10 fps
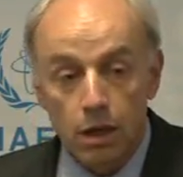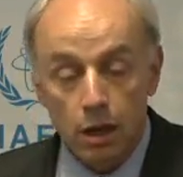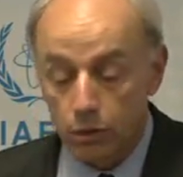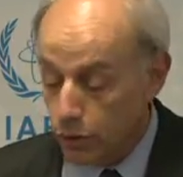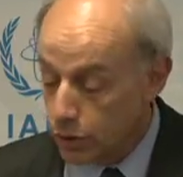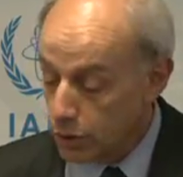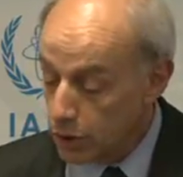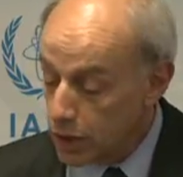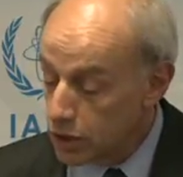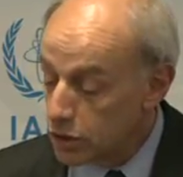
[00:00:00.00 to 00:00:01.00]
And a
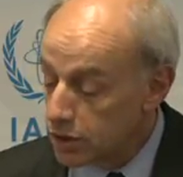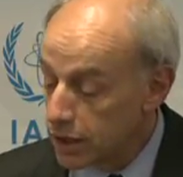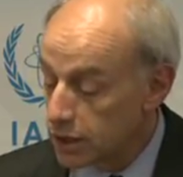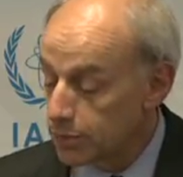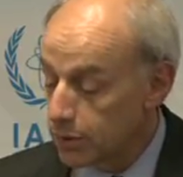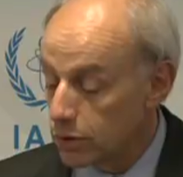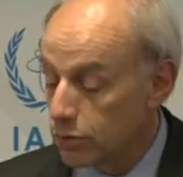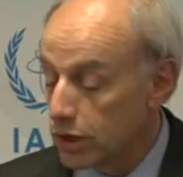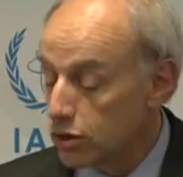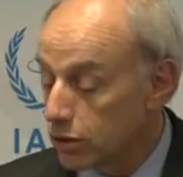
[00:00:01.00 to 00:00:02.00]
3rd agency expert
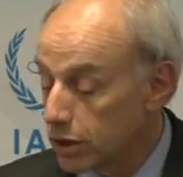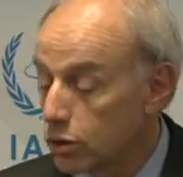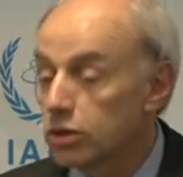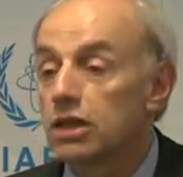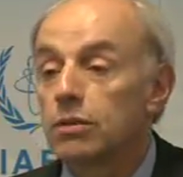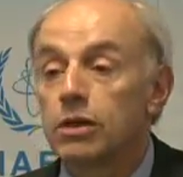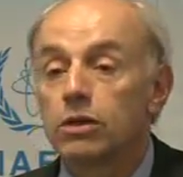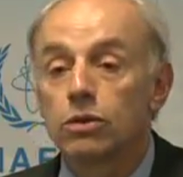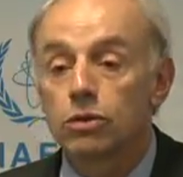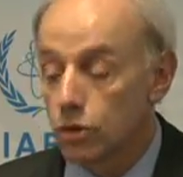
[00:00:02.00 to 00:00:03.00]
will join the team
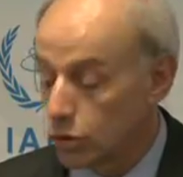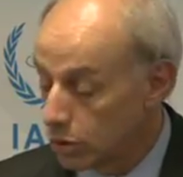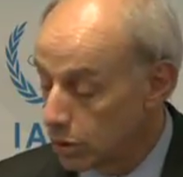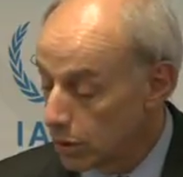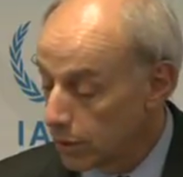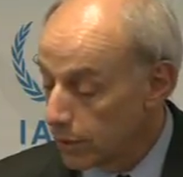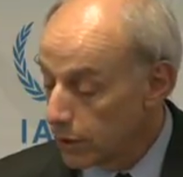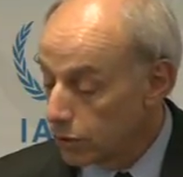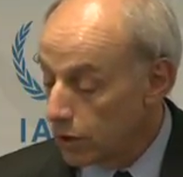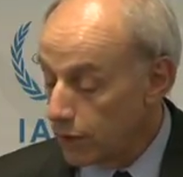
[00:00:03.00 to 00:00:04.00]
in Tokyo
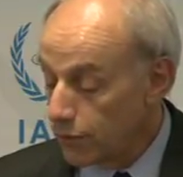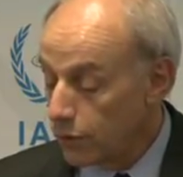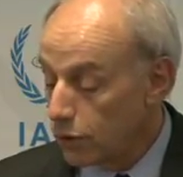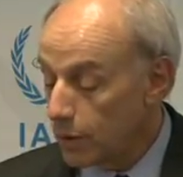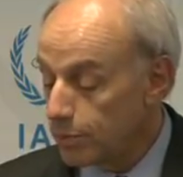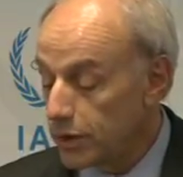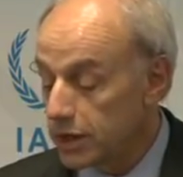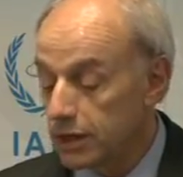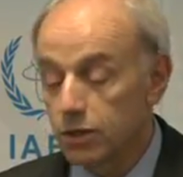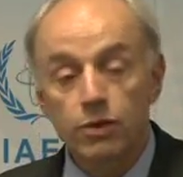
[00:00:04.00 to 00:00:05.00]
to have follow-up
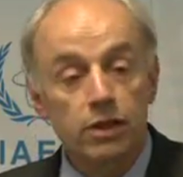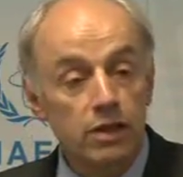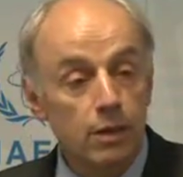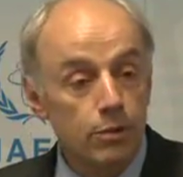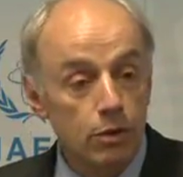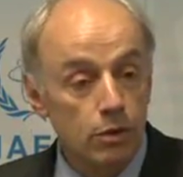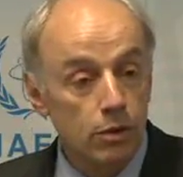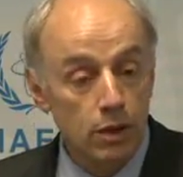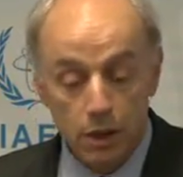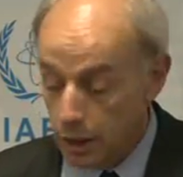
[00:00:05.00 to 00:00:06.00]
meetings with TEPCO
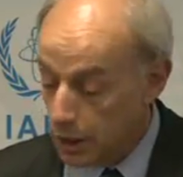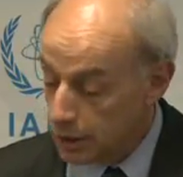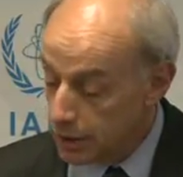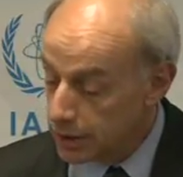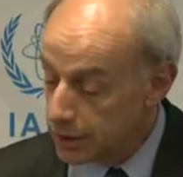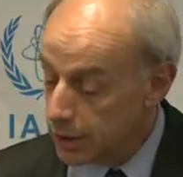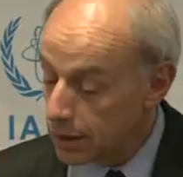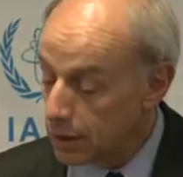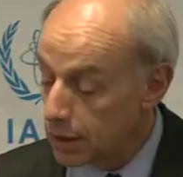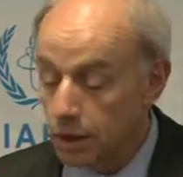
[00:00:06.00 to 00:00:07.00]
and
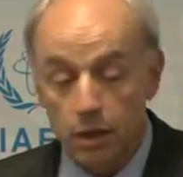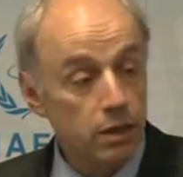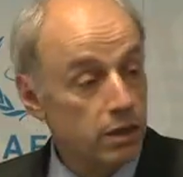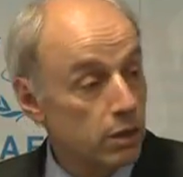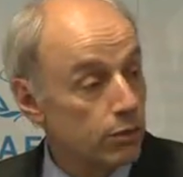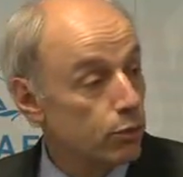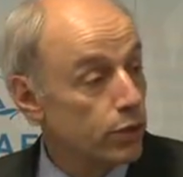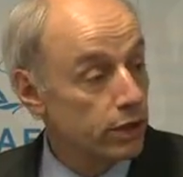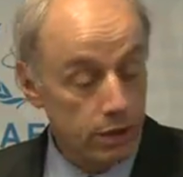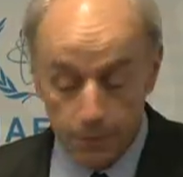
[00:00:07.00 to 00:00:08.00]
NISA at the end of the week.